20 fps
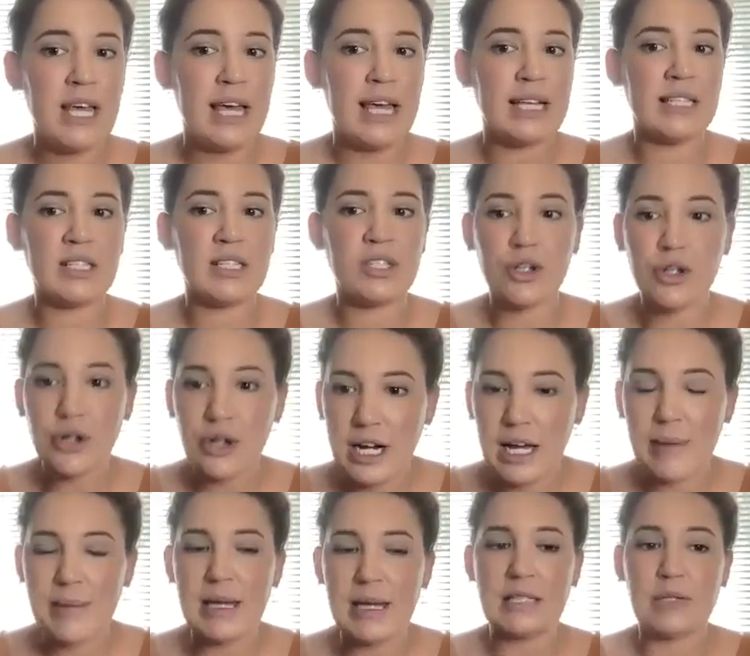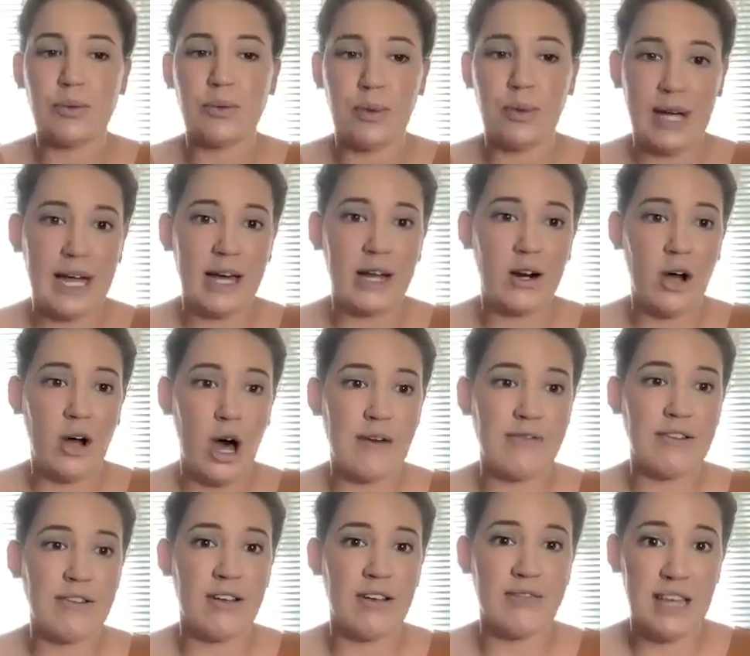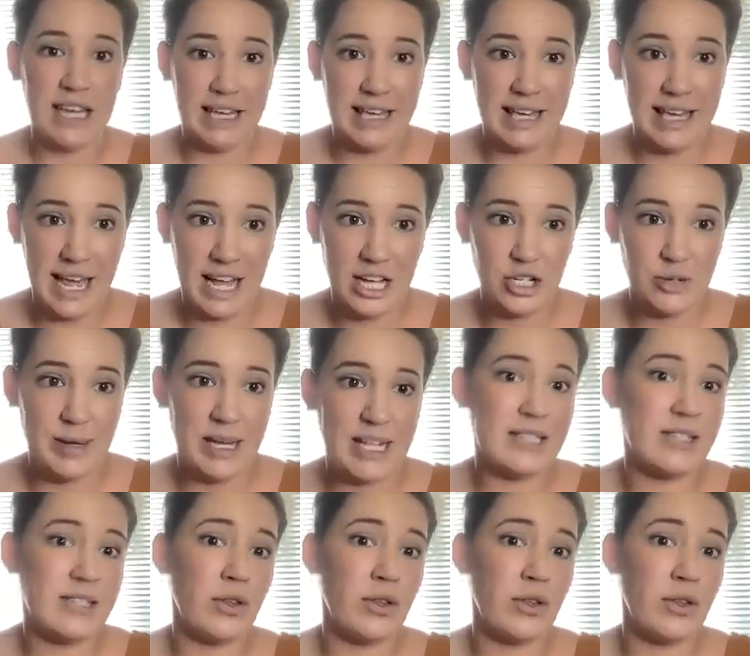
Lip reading: Instagram is ran off of engagement.